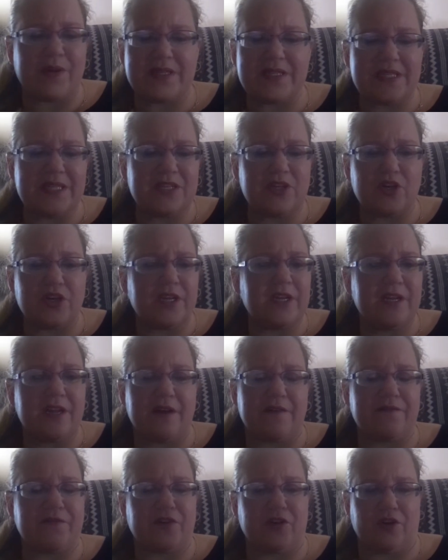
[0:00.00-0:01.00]
wasn't good
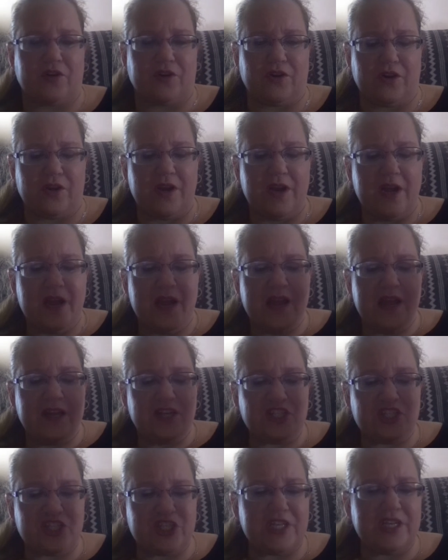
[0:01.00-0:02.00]
enough for her.
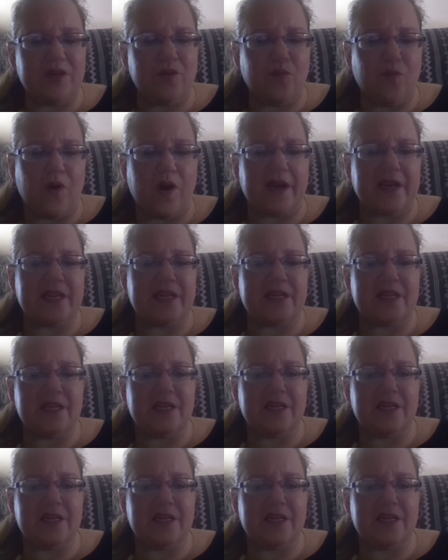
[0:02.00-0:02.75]
She wanted